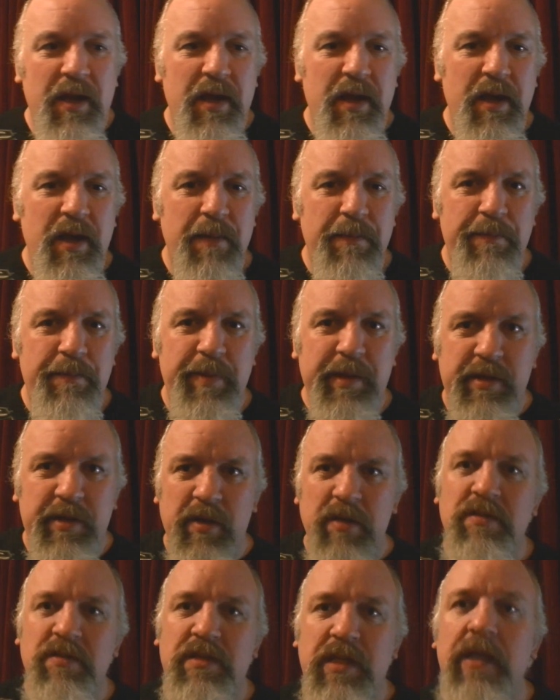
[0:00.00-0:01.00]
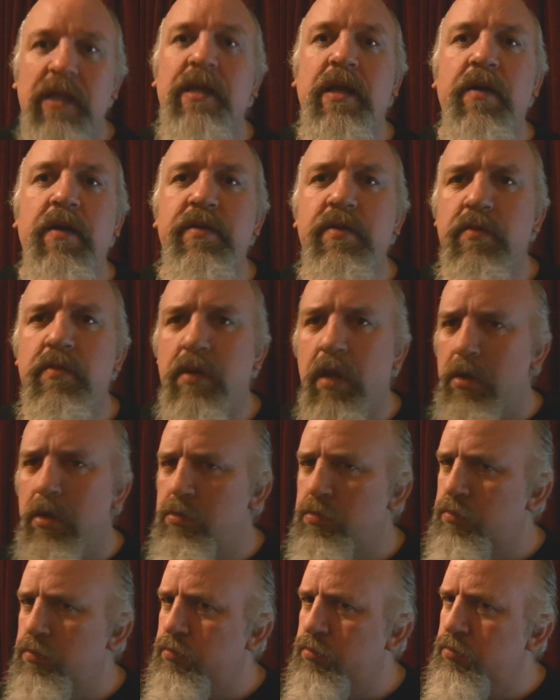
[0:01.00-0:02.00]
um, because they know you go
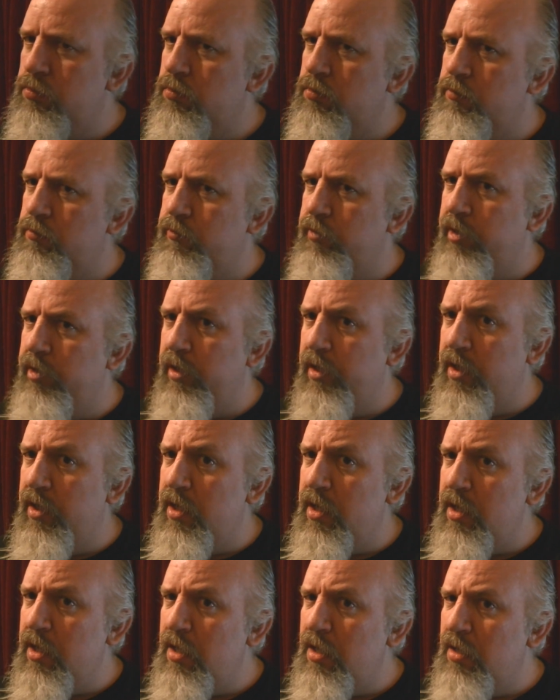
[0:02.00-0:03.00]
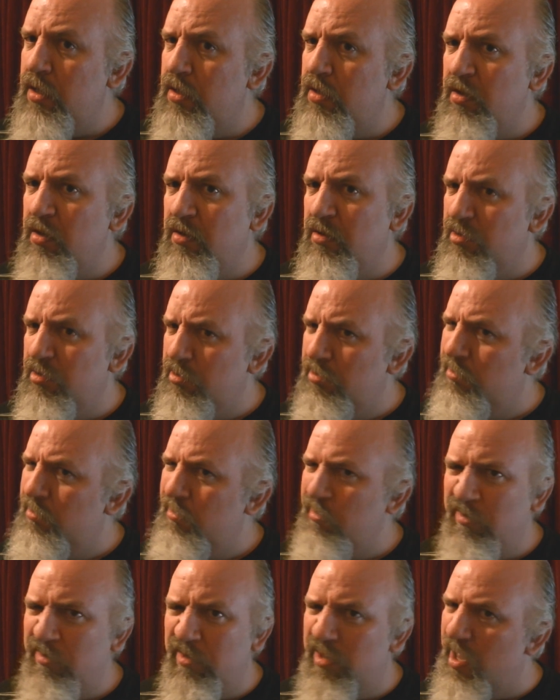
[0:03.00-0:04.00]
really
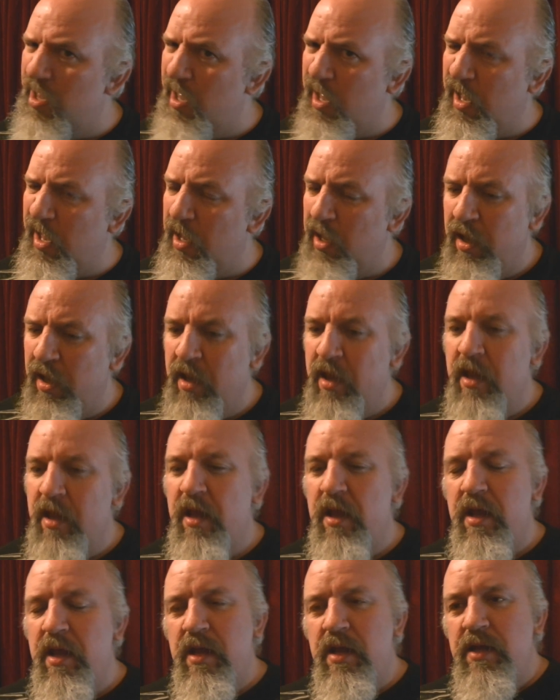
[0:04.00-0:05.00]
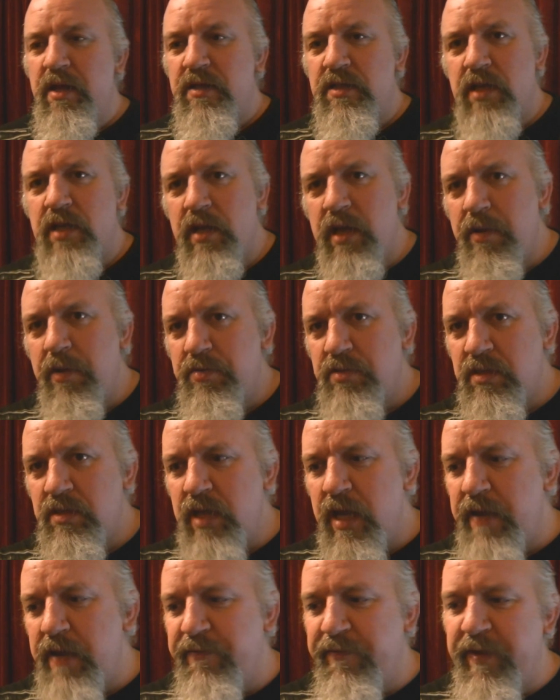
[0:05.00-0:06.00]
no so they'll
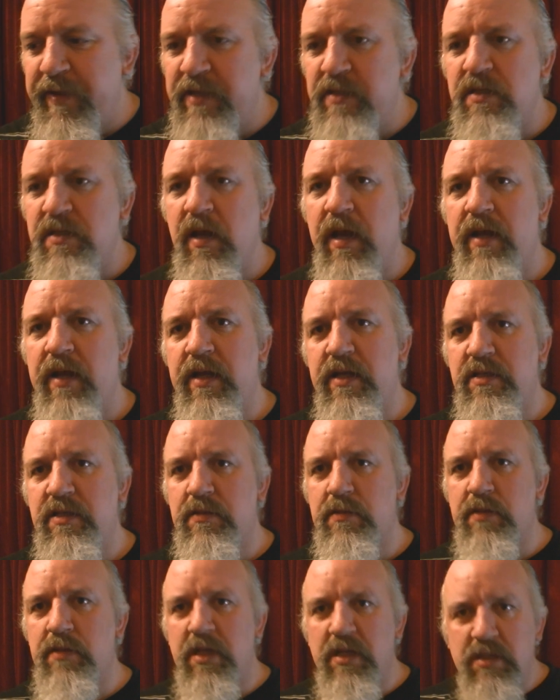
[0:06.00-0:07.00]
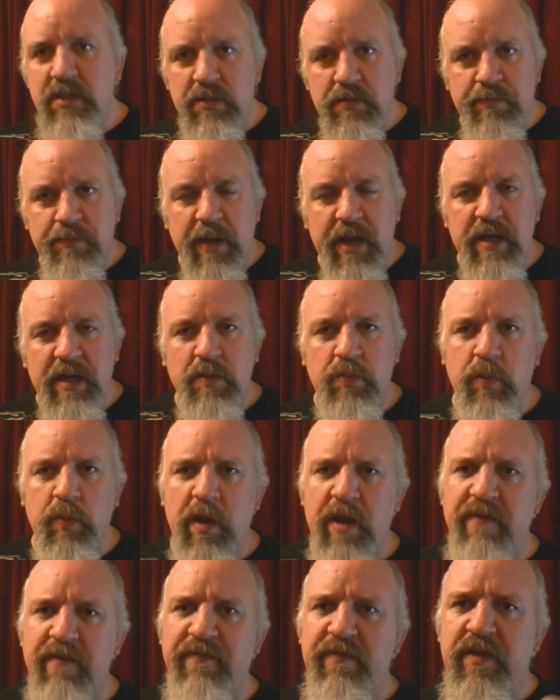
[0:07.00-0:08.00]
say things like it's, it's made
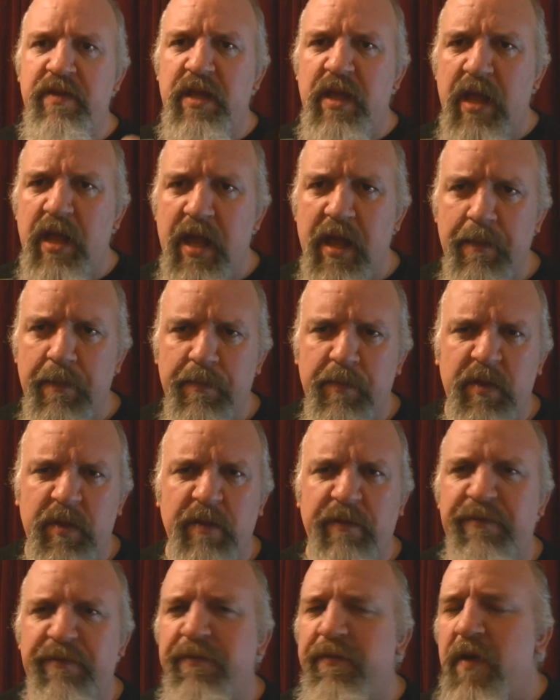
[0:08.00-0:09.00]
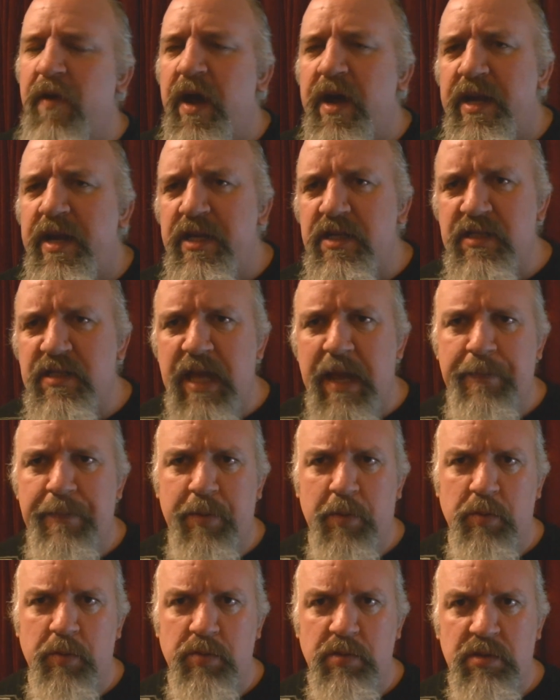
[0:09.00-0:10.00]
with the, the finest
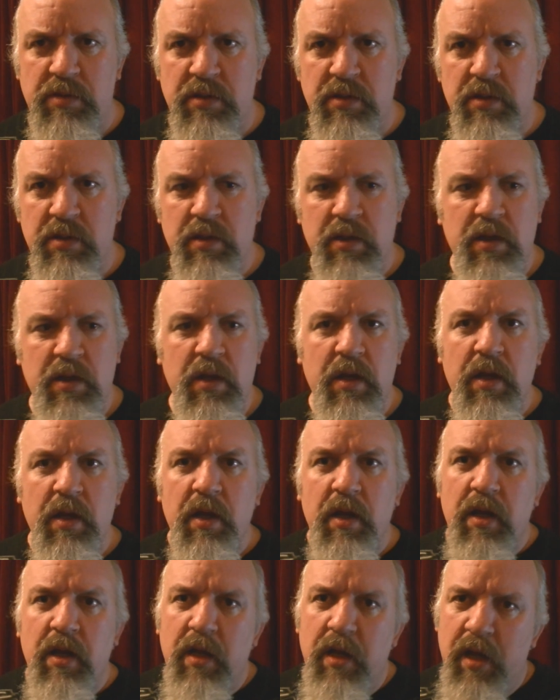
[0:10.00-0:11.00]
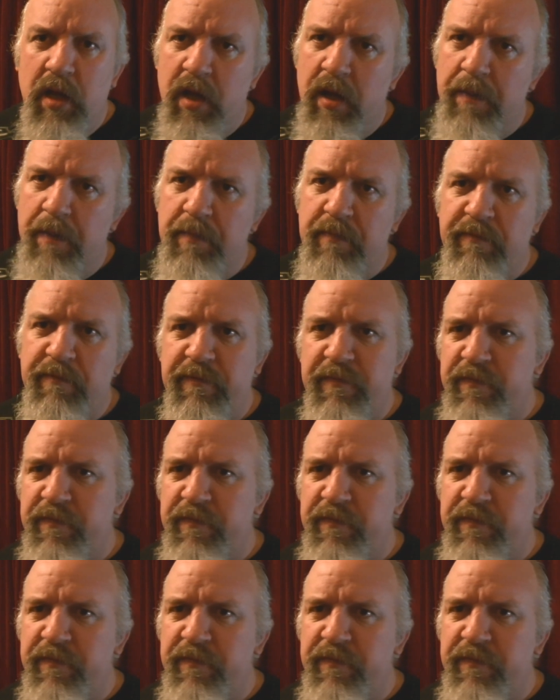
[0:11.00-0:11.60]
apples. Um,